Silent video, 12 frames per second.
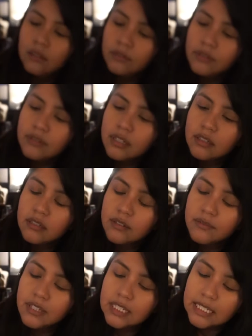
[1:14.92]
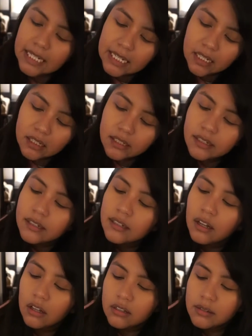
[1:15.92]
for sensitive skin,
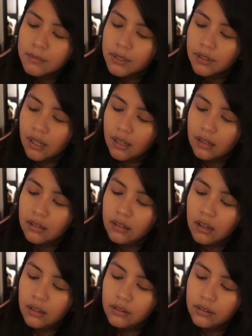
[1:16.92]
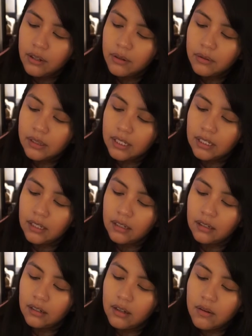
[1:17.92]
Ulta Beauty, on-the-go
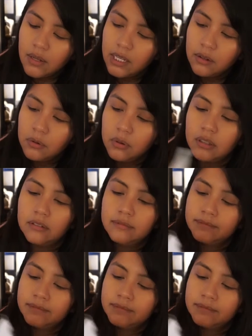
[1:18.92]
cleaning. Okay, cool.